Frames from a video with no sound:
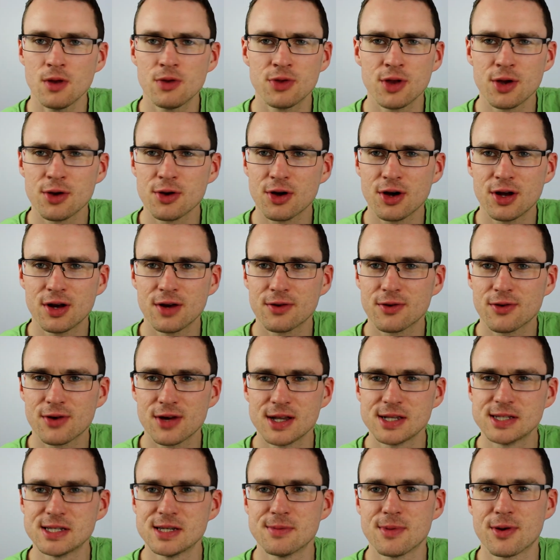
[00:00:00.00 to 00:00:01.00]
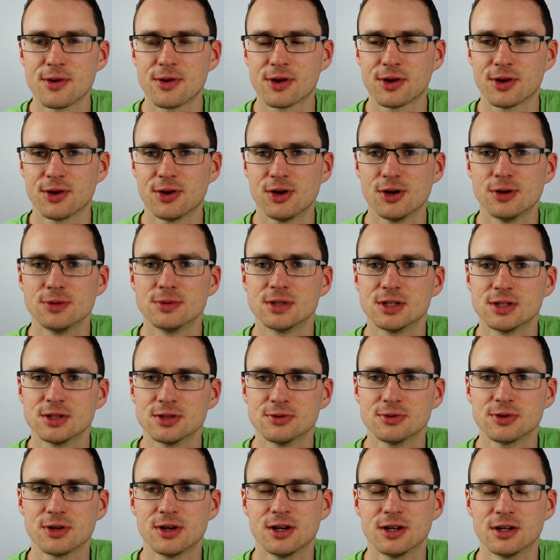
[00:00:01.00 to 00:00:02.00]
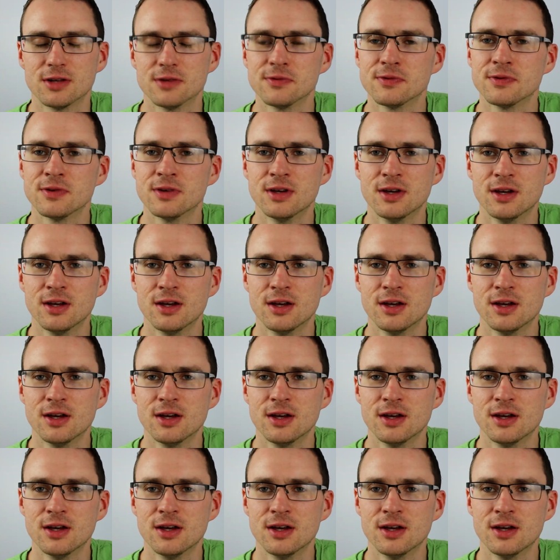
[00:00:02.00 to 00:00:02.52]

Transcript: No kind of crazy American hops, it's all kind of